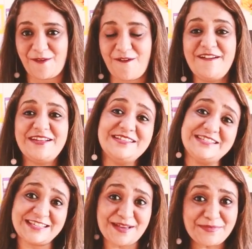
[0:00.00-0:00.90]
or in
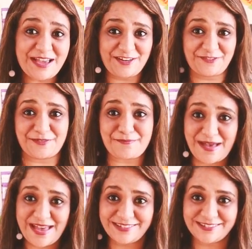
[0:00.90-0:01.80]
some kind of a
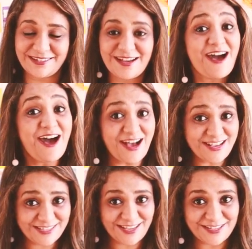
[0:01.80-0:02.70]
manner
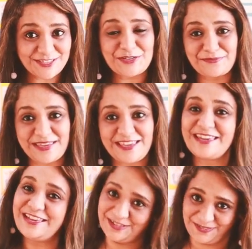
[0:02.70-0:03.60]
ask us to be
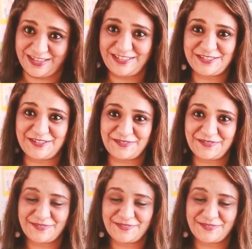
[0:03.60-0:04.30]
innovative.